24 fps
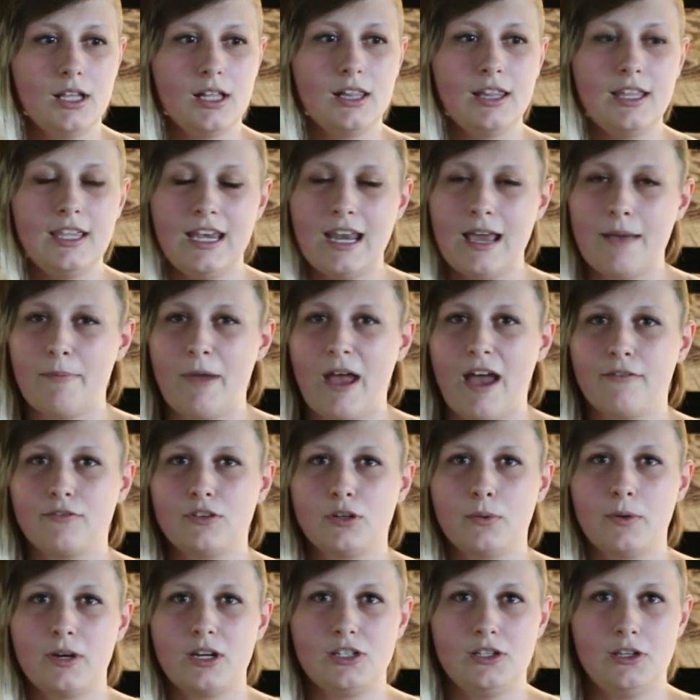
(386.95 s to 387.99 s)
clean up
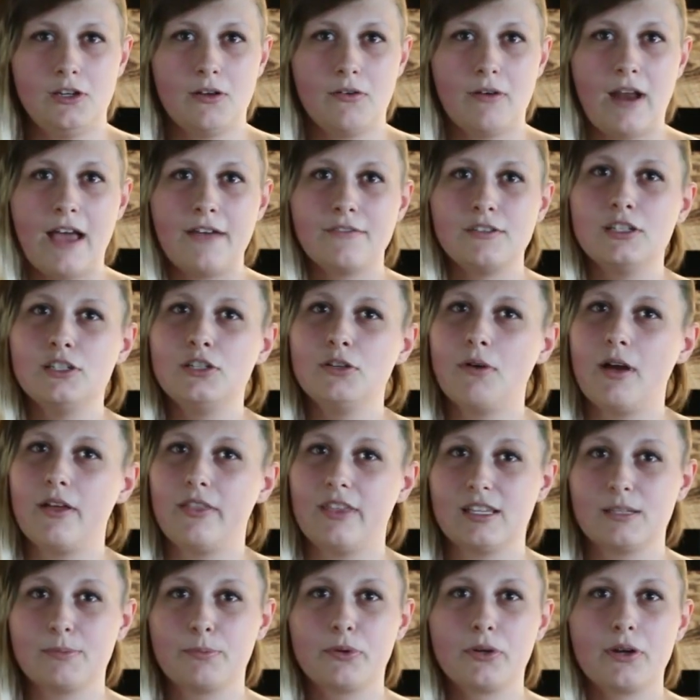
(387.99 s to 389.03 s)
afterwards, you don't have to do all
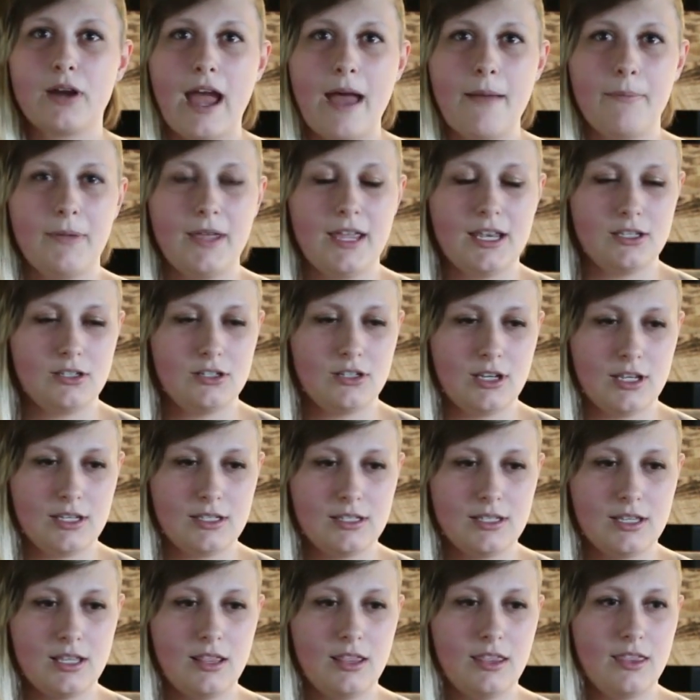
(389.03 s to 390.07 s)
this prep, it's
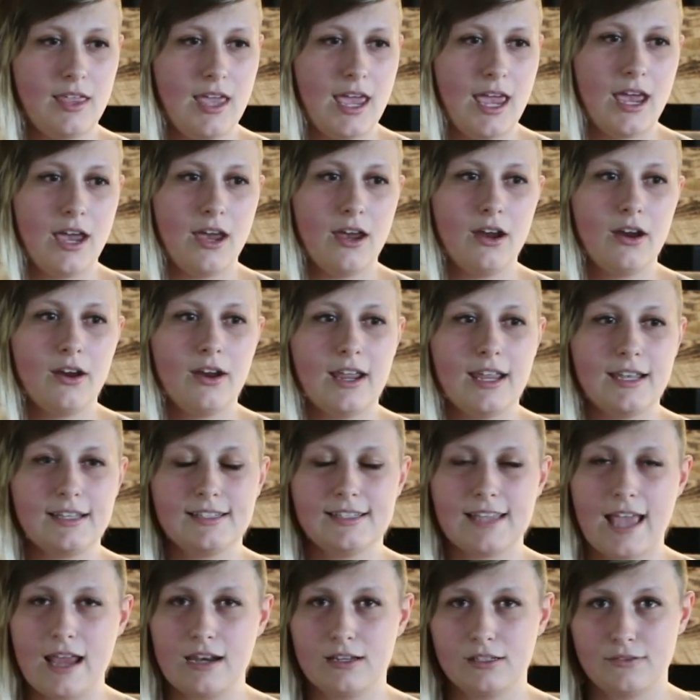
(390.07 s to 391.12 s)
just there, it
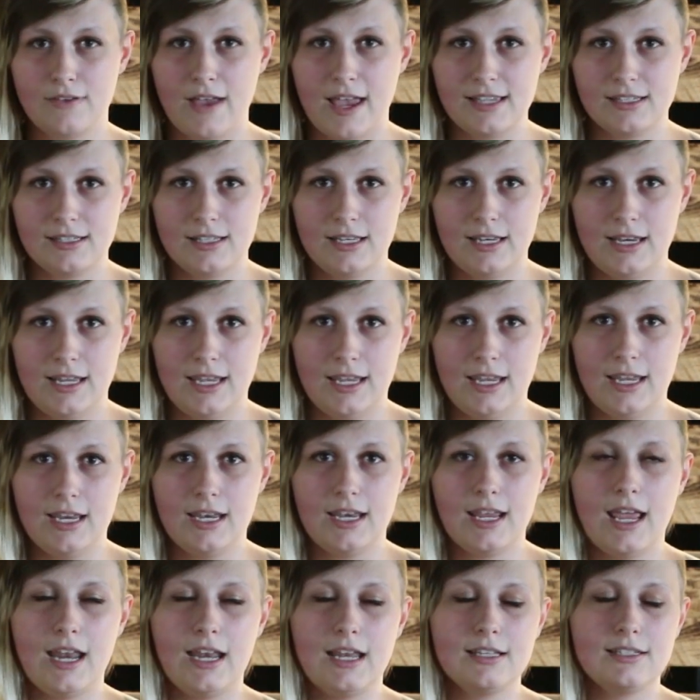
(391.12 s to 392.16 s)
satisfies the
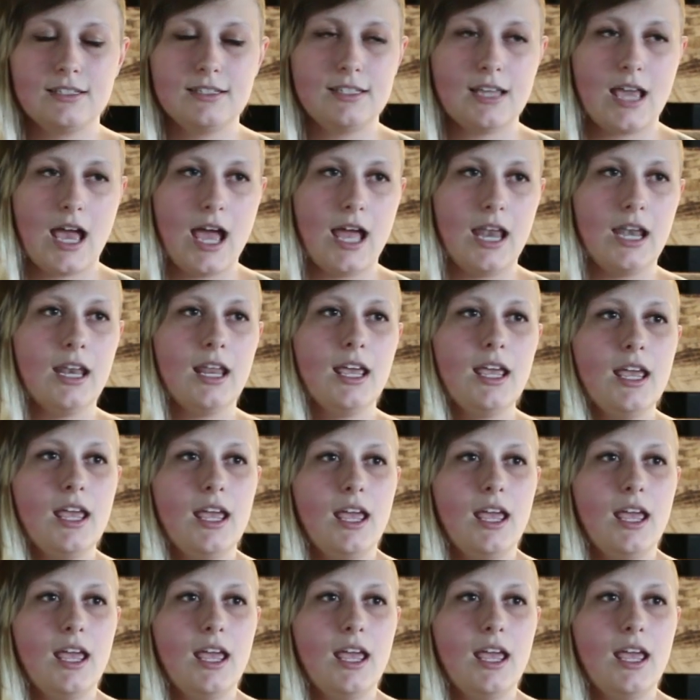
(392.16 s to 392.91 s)
need, and it's done.